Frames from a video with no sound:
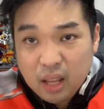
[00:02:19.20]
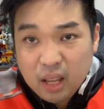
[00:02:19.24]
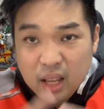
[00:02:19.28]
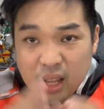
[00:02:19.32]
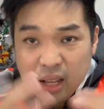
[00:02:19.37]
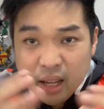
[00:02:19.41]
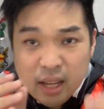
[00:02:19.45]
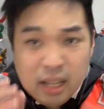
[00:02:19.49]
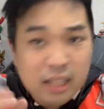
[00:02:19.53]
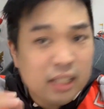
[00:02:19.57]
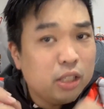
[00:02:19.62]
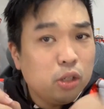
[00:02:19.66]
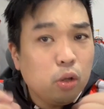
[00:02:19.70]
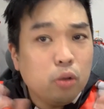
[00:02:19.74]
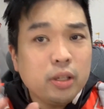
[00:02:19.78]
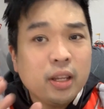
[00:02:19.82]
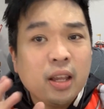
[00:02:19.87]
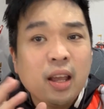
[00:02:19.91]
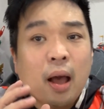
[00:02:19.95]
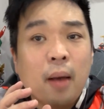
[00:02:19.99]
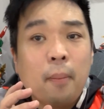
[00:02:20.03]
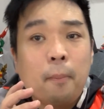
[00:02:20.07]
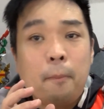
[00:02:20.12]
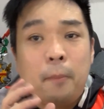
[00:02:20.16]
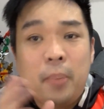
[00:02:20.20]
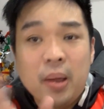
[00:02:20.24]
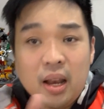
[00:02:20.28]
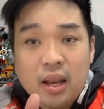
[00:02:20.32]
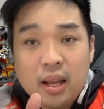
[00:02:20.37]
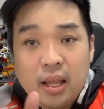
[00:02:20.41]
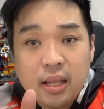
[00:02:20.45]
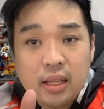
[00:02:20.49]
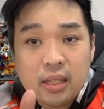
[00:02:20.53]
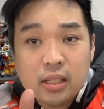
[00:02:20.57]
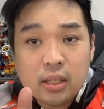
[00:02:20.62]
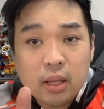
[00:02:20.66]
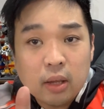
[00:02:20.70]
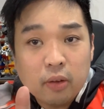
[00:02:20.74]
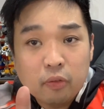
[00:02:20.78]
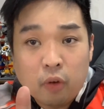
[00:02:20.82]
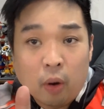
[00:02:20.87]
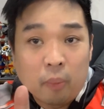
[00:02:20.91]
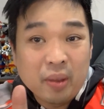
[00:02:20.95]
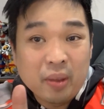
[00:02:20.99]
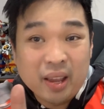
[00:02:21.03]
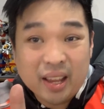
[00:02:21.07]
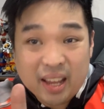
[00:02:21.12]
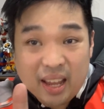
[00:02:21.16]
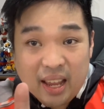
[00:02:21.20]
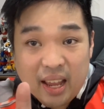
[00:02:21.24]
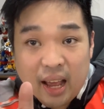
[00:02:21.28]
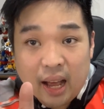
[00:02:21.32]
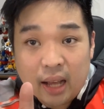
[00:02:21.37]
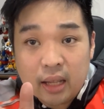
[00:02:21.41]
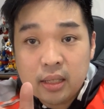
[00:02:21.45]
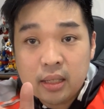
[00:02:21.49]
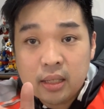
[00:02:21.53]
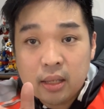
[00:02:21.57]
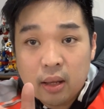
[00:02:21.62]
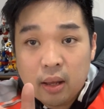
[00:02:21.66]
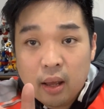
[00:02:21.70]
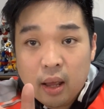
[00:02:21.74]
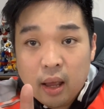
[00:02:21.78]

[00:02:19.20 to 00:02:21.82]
He's using a Billy's from IKEA's